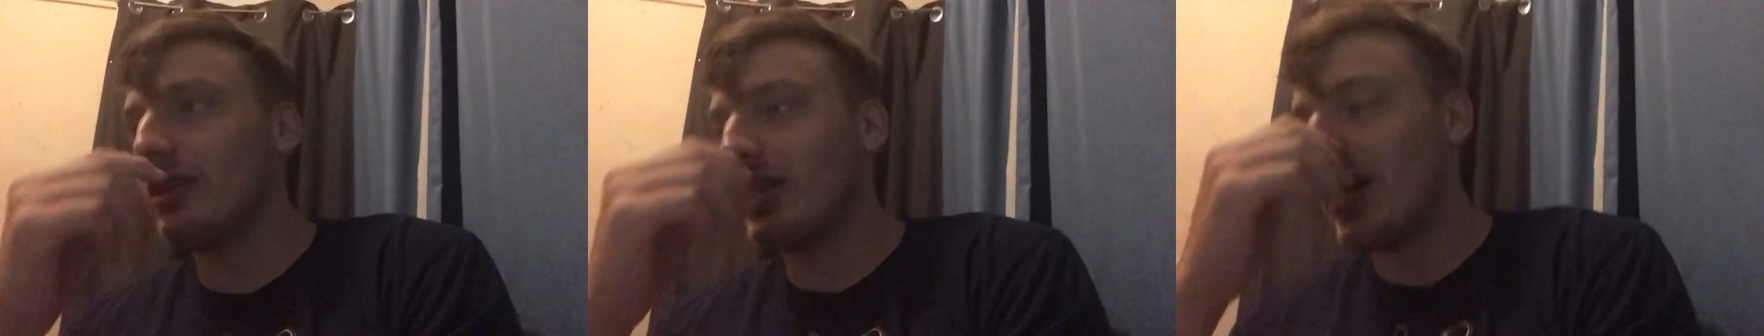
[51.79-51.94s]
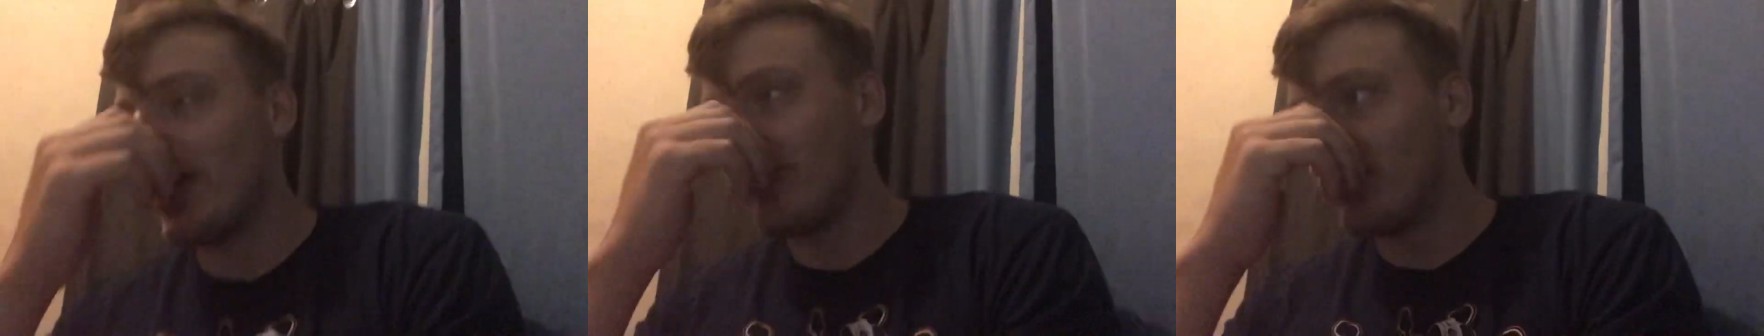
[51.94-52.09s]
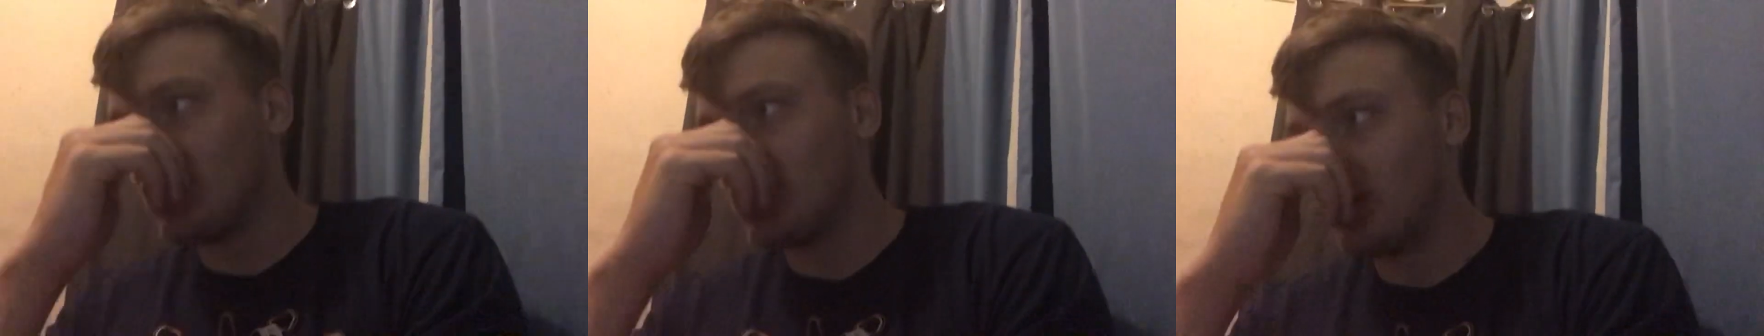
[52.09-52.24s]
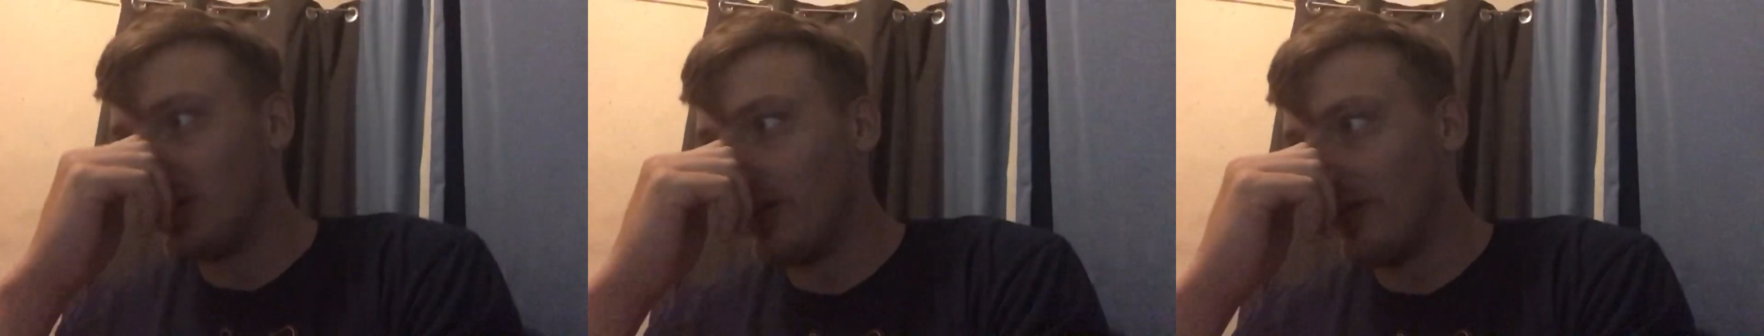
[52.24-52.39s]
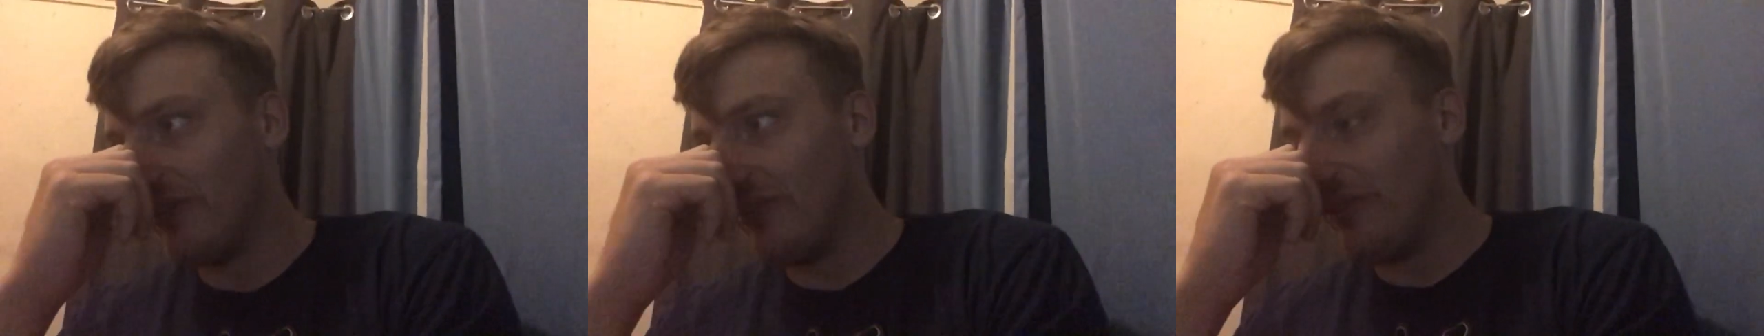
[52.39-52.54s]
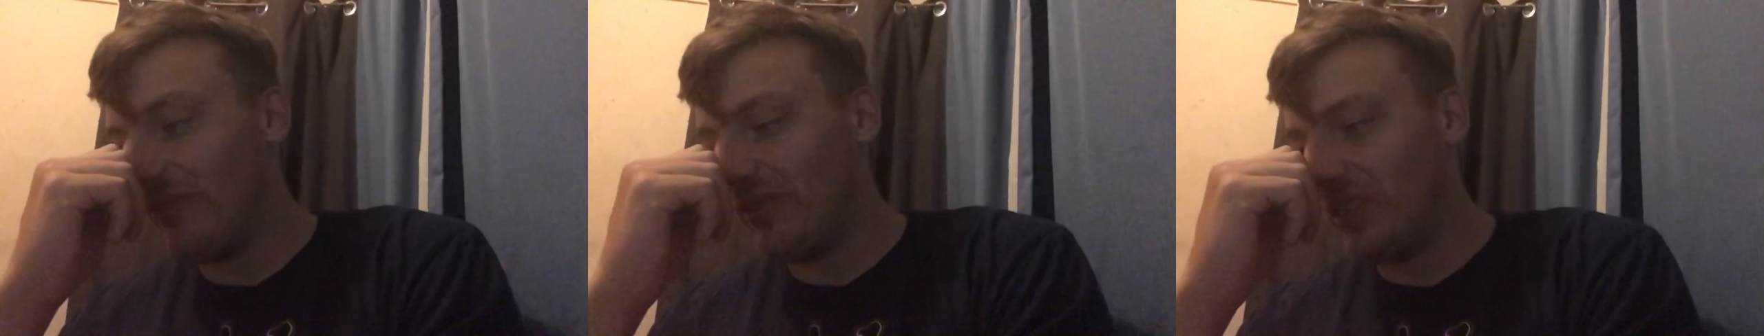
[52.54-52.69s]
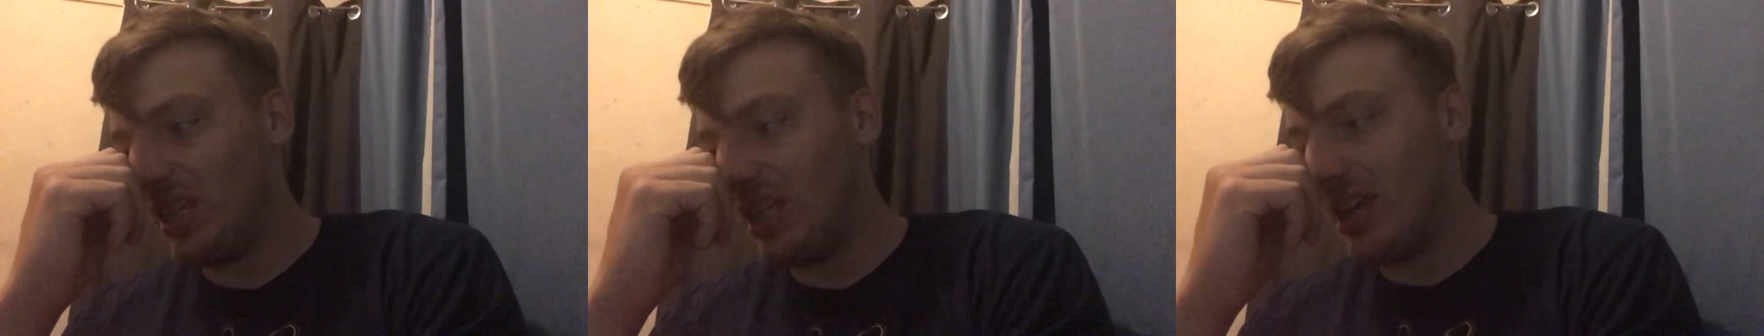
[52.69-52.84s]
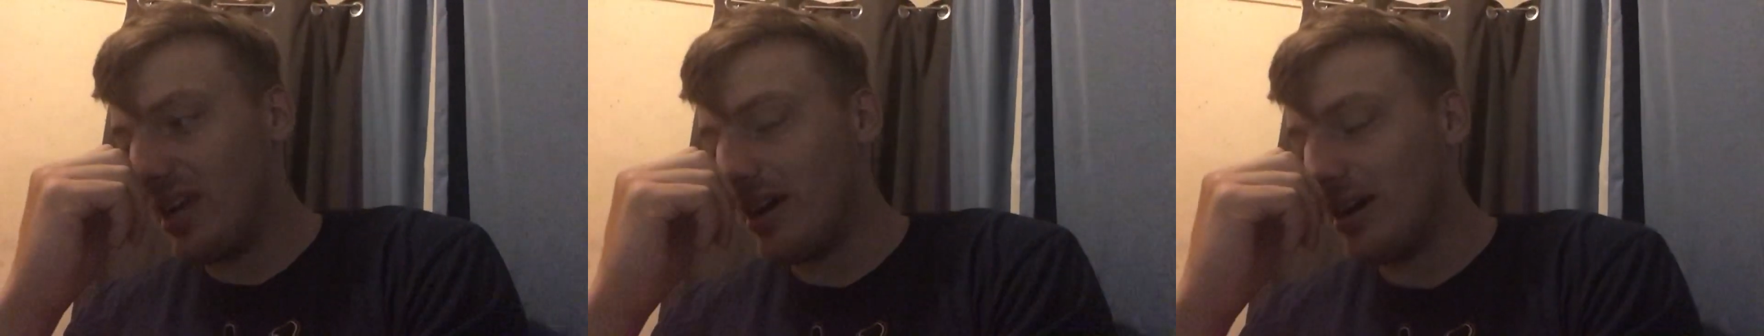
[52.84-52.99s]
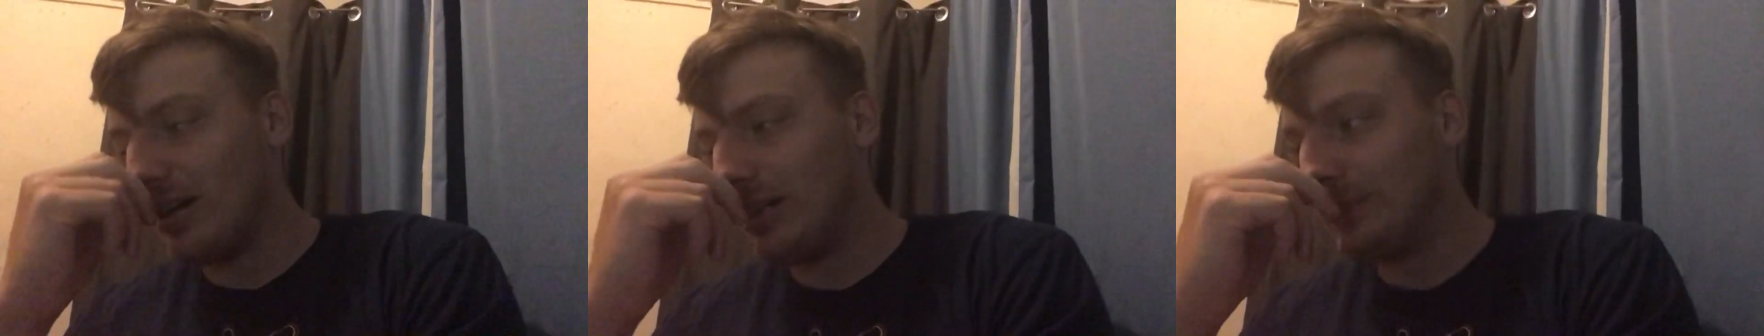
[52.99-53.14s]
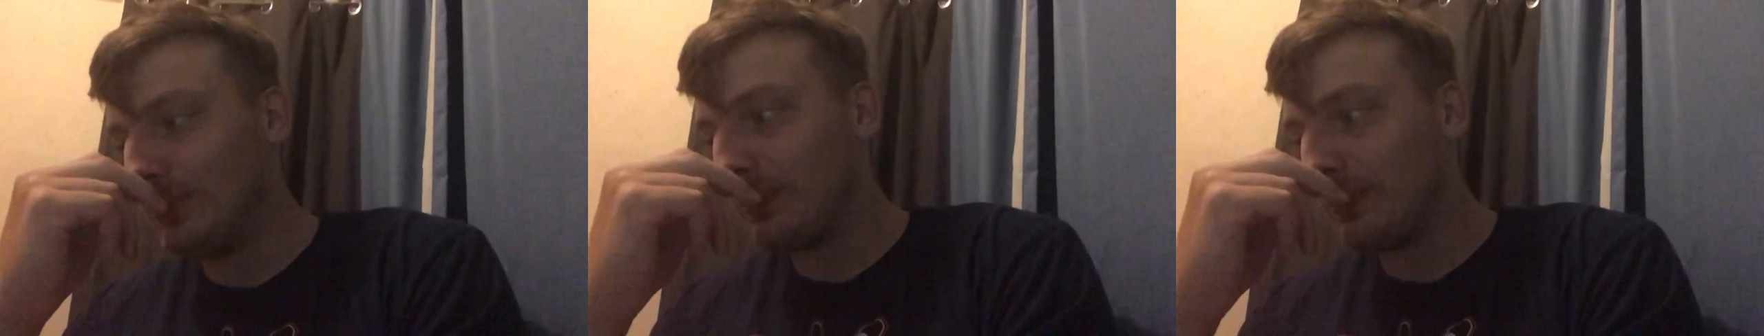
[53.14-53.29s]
left for the year.